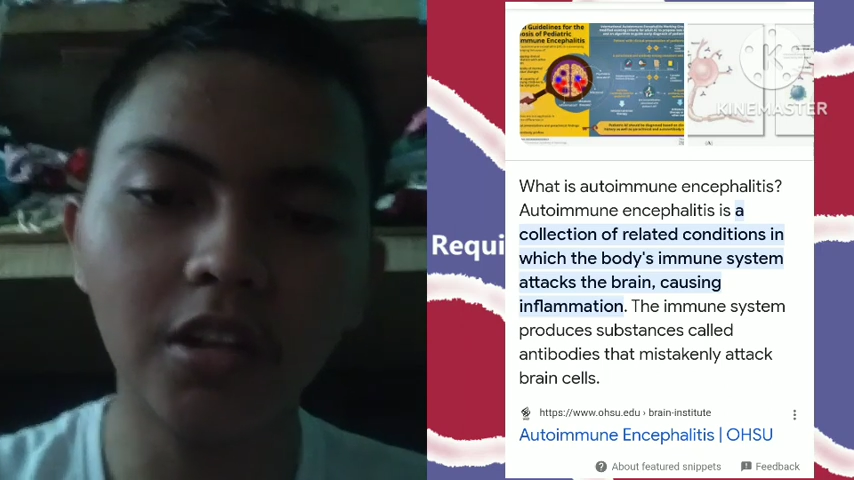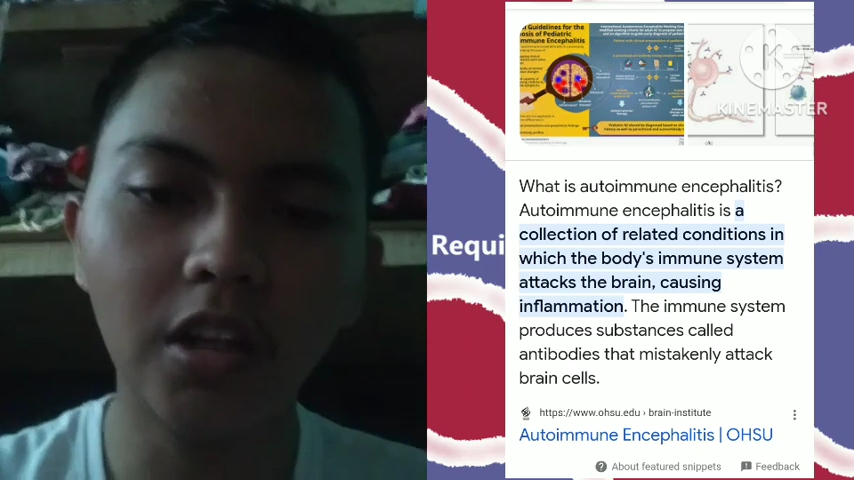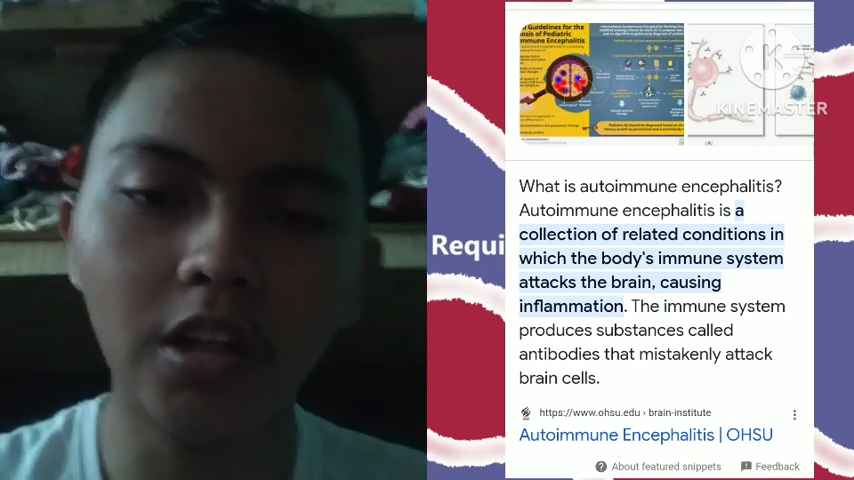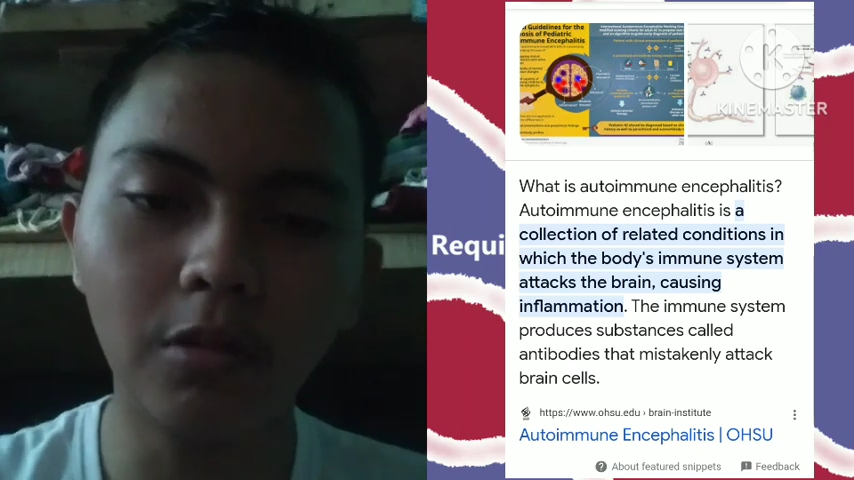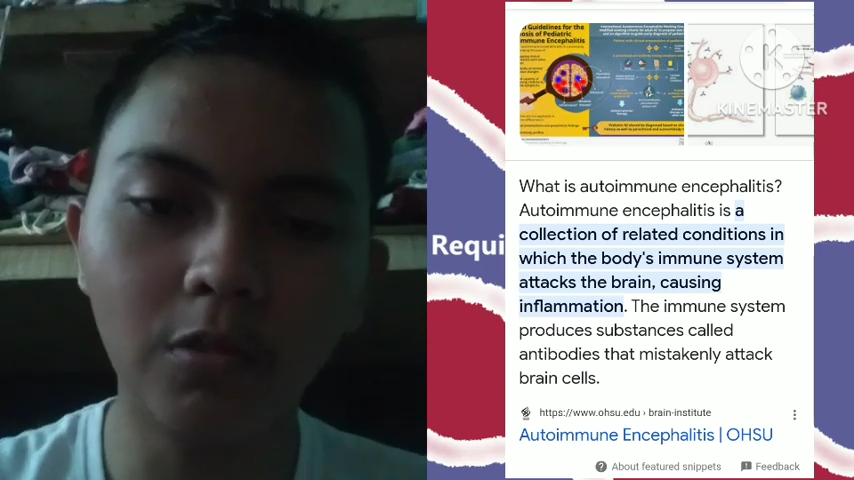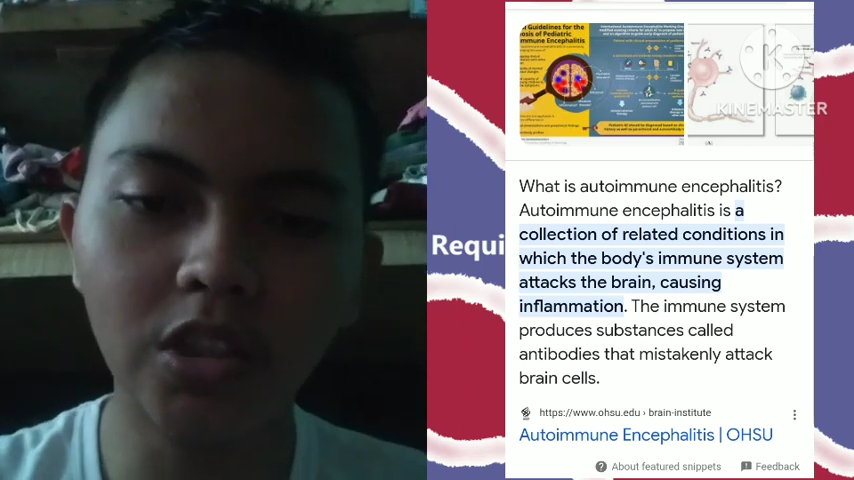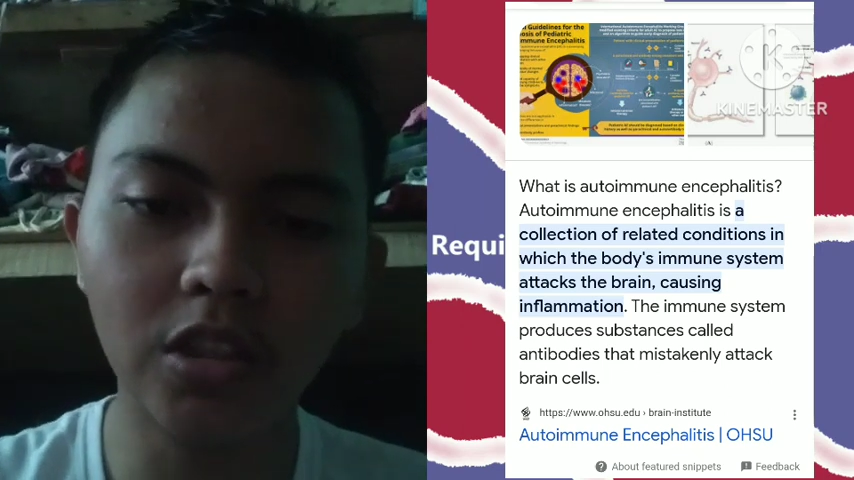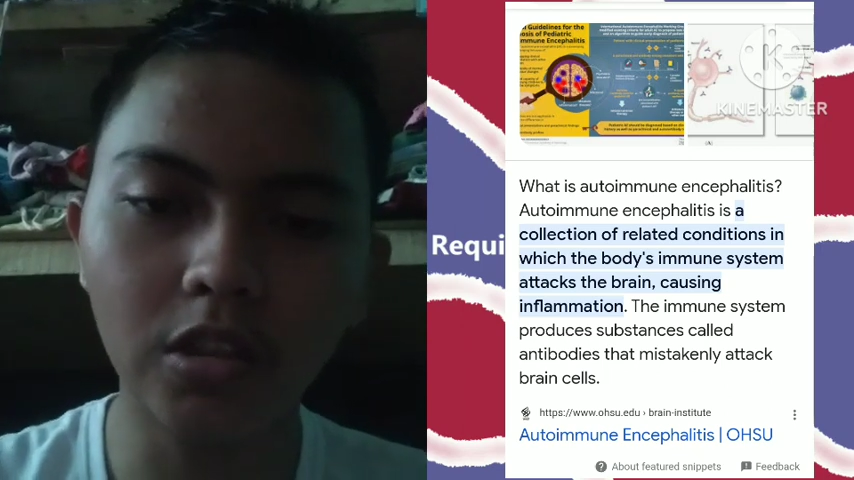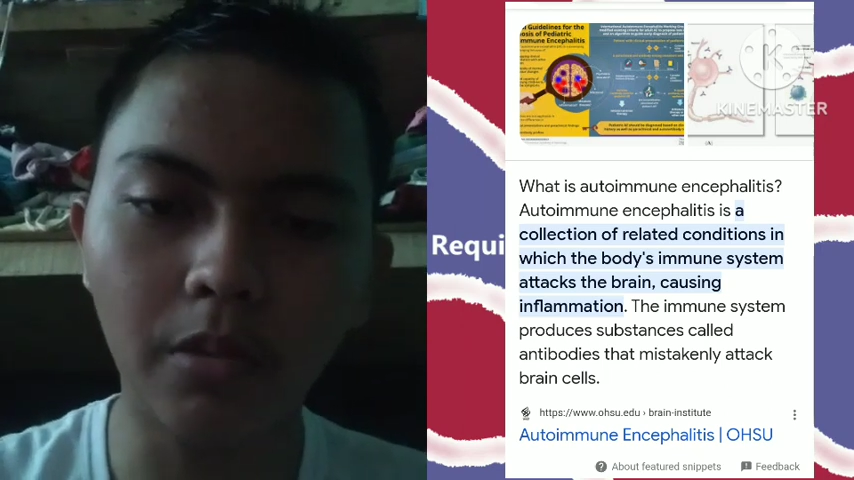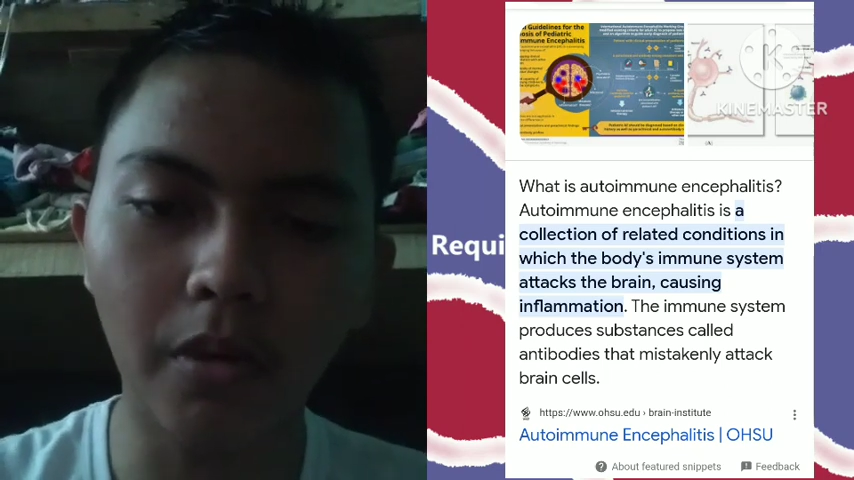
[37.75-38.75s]
in which
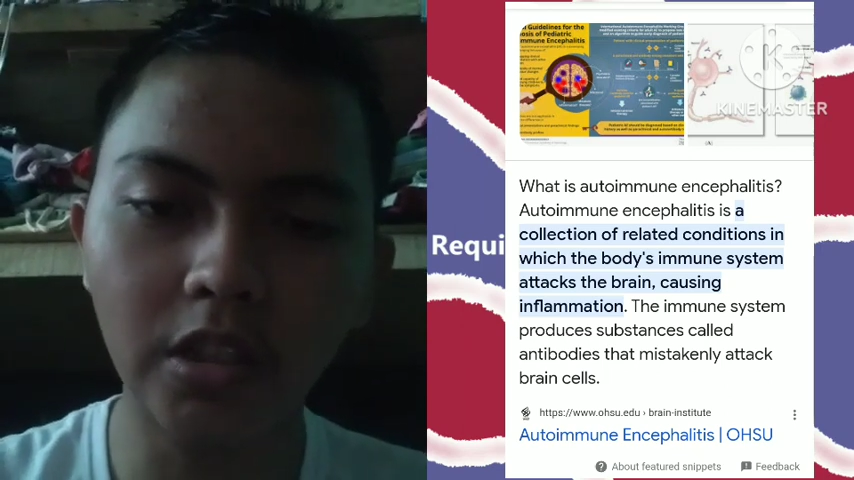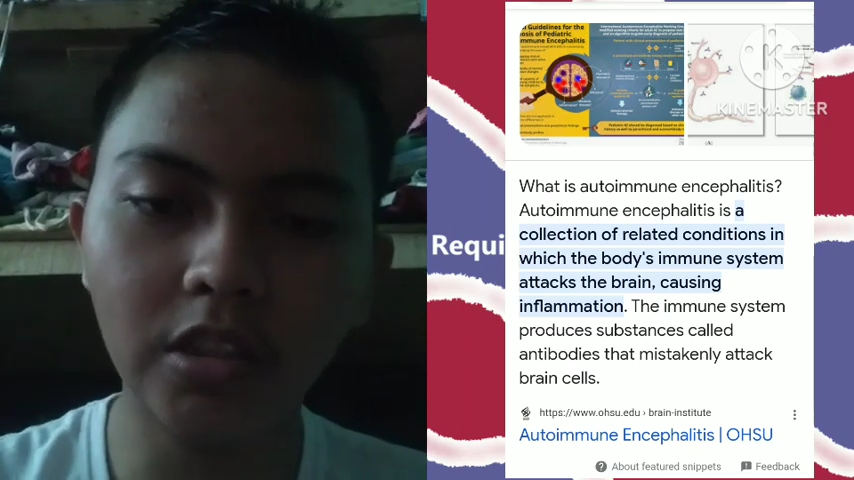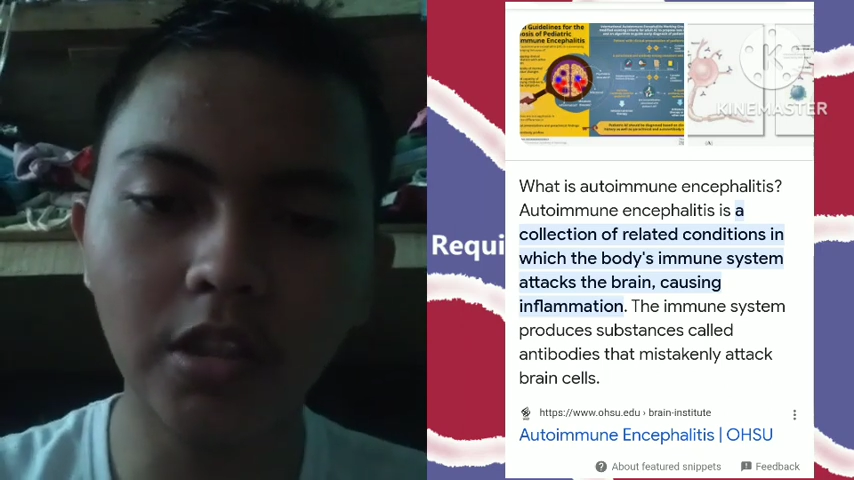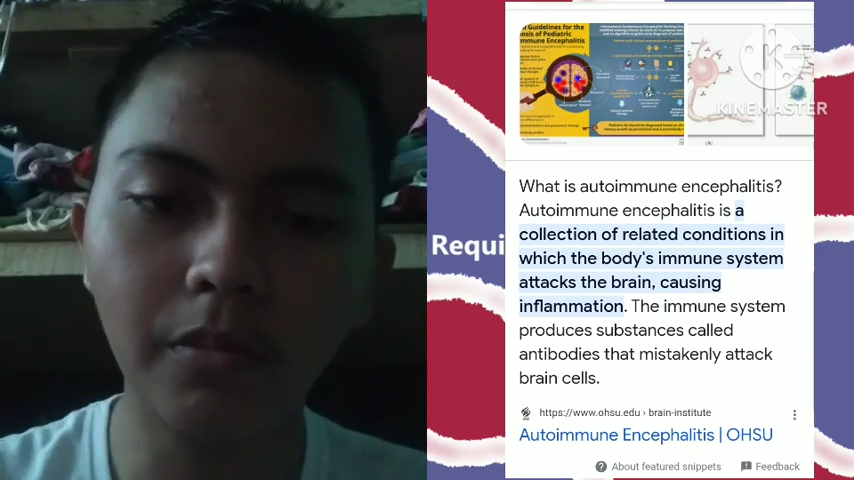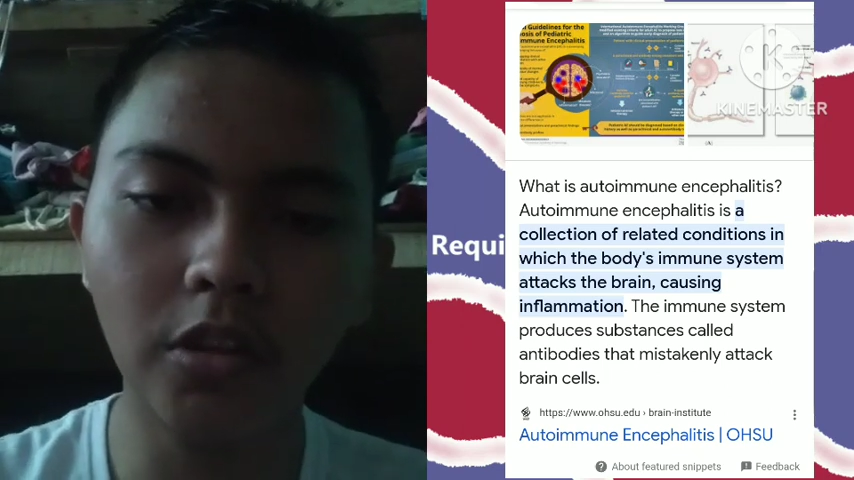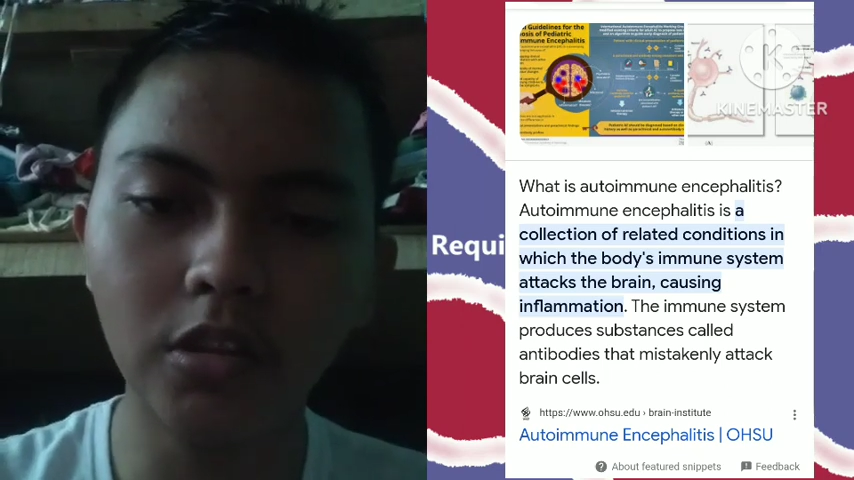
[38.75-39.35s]
the body's immune